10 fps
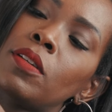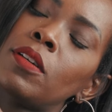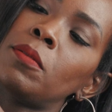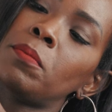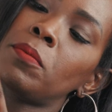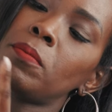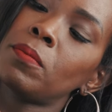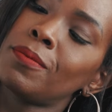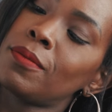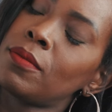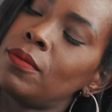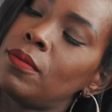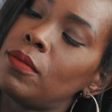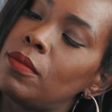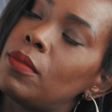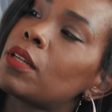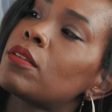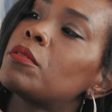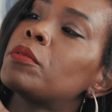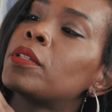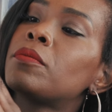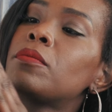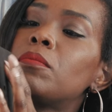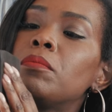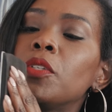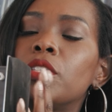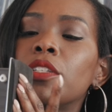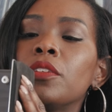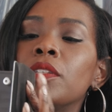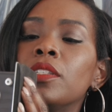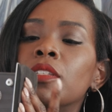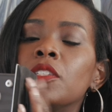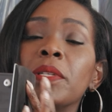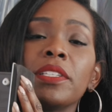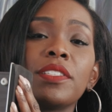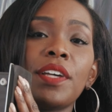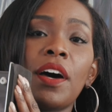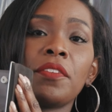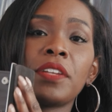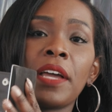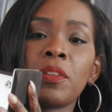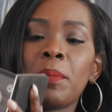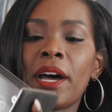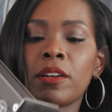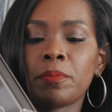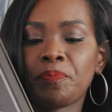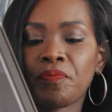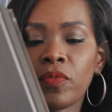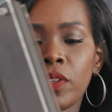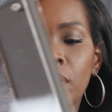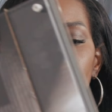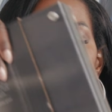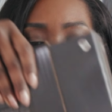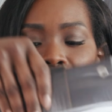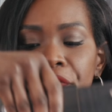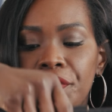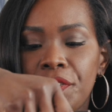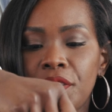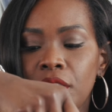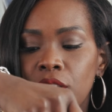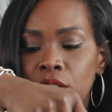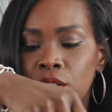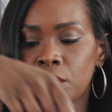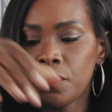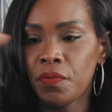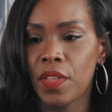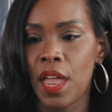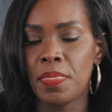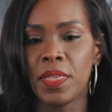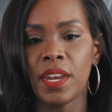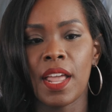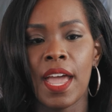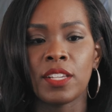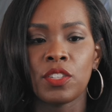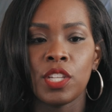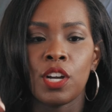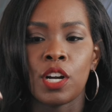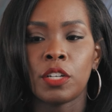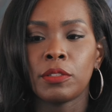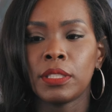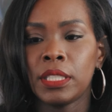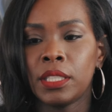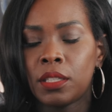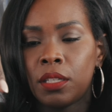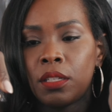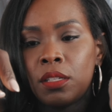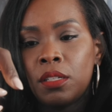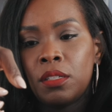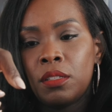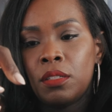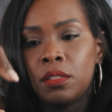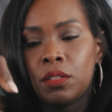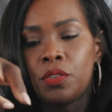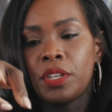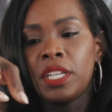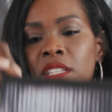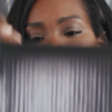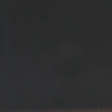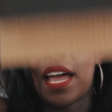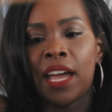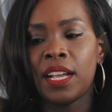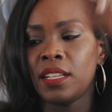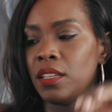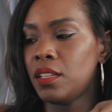I don't know what material this is, but it's soft at the bottom. This is steel, and then it has the acrylic on each side.